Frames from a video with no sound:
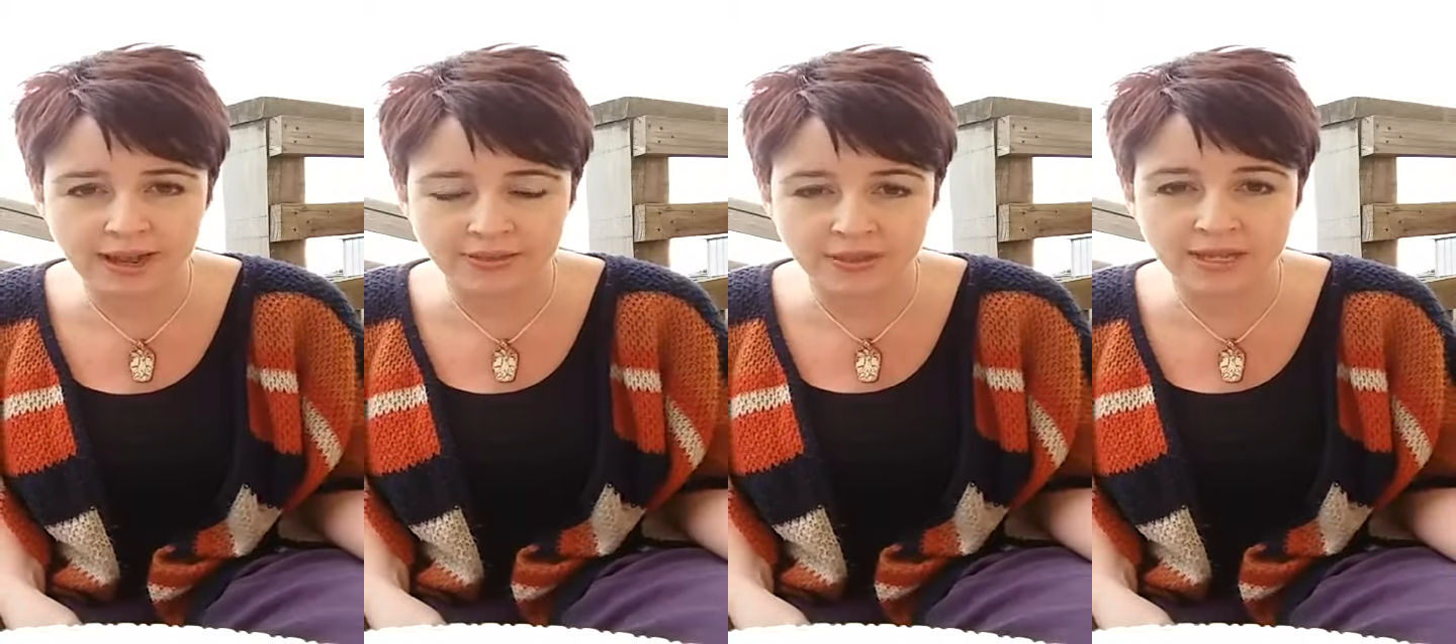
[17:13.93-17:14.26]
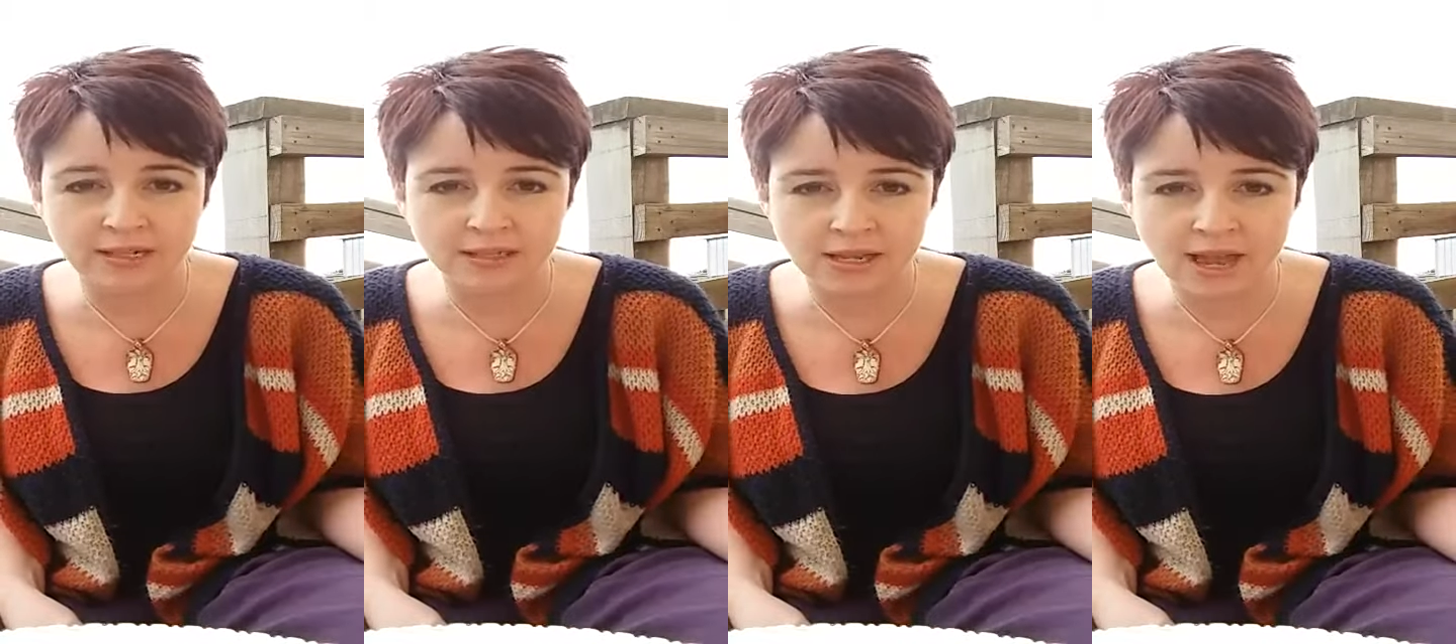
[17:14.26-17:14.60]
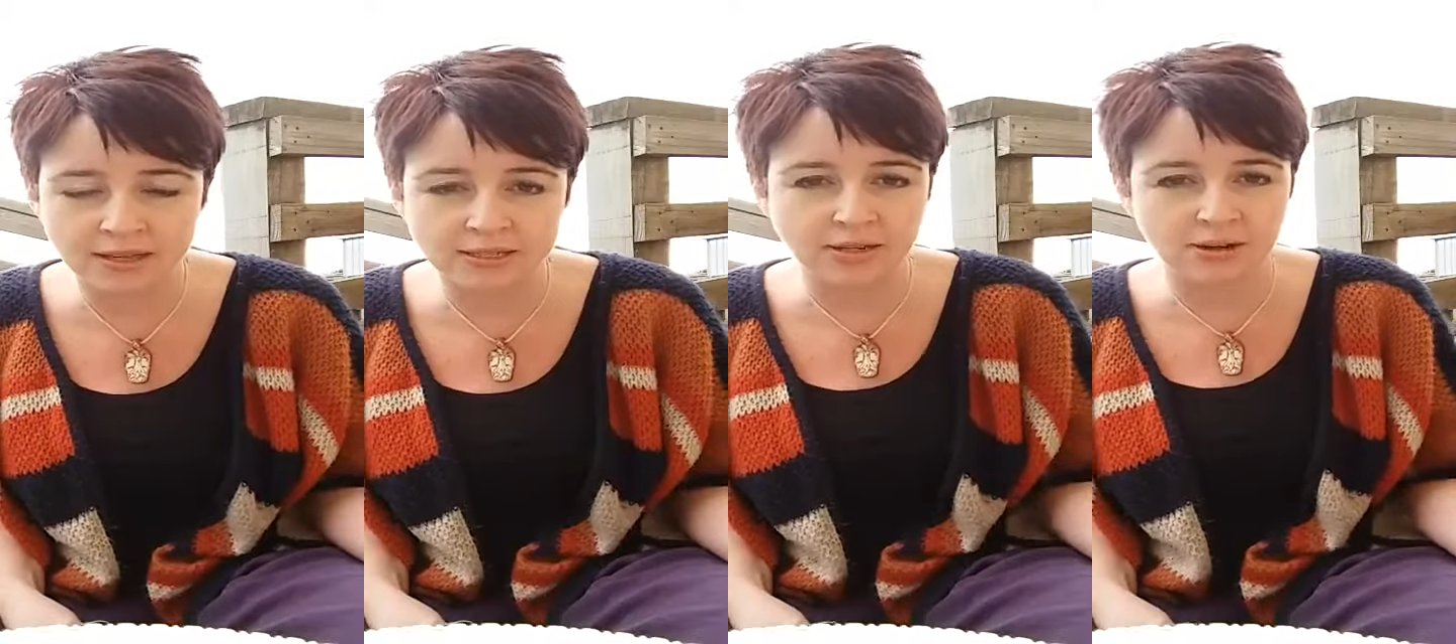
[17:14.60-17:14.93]
and the
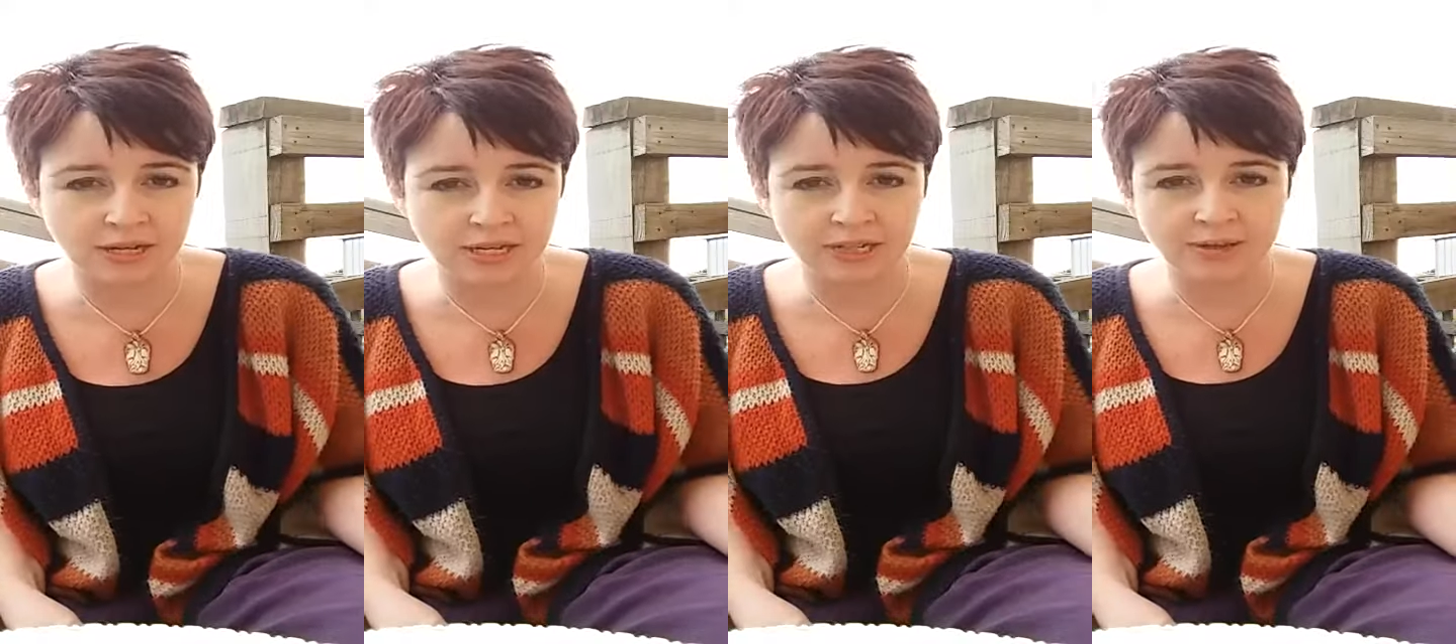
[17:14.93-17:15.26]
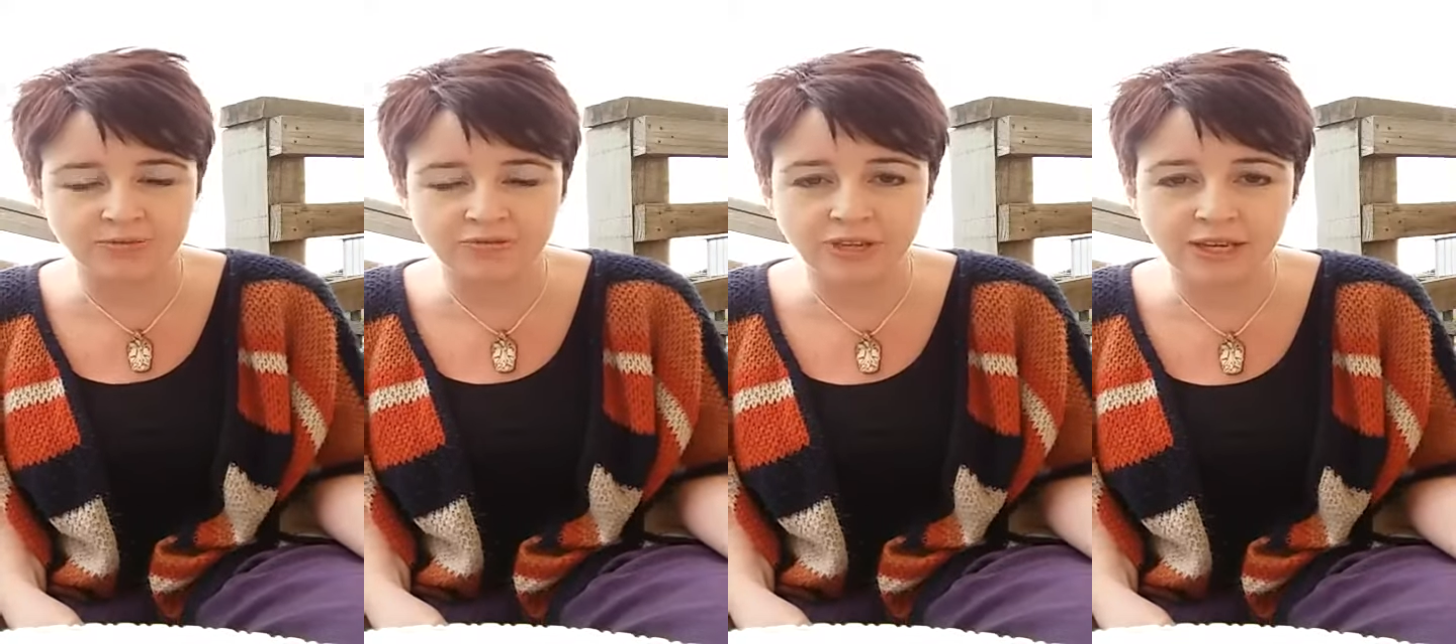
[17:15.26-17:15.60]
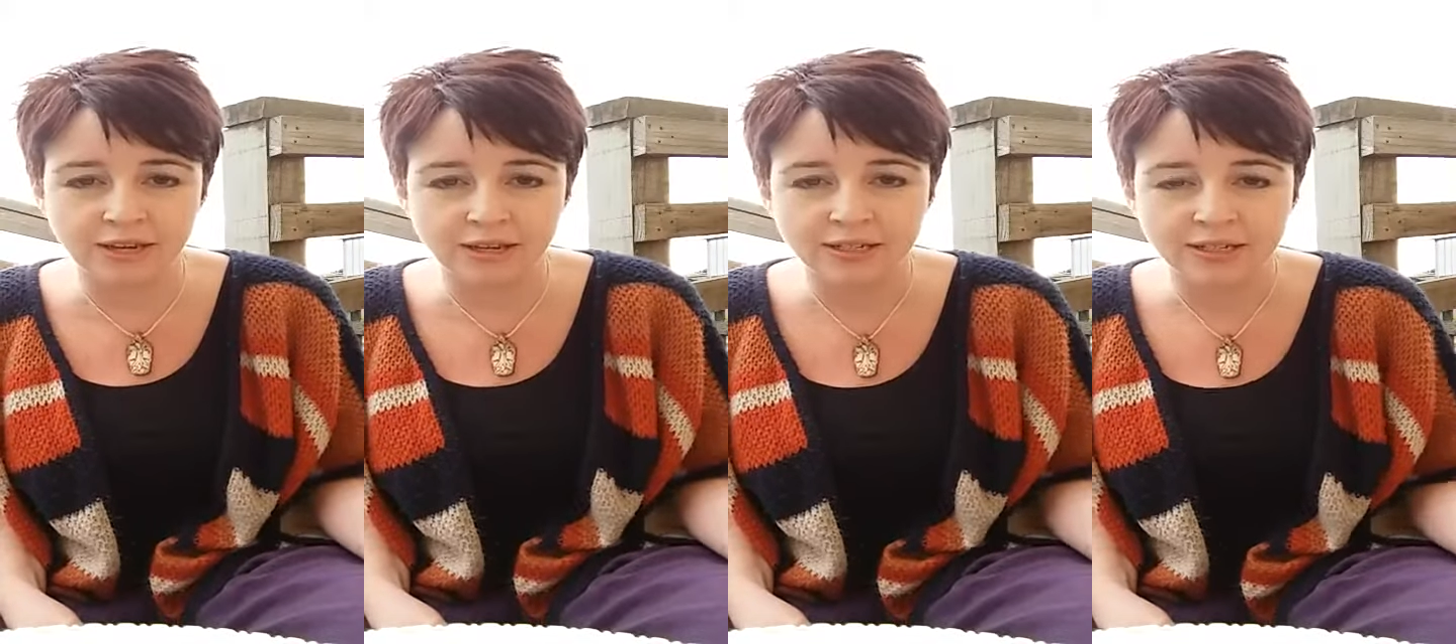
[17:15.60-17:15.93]
anxiety and the
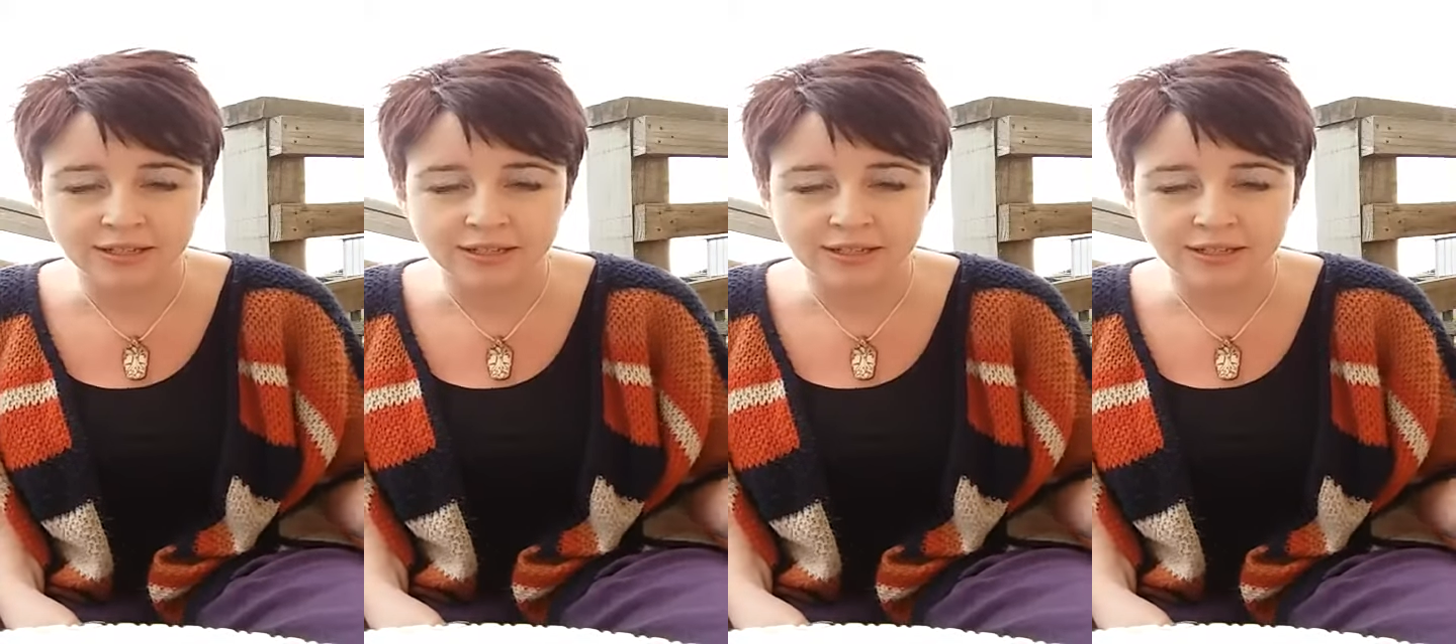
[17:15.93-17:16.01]
fear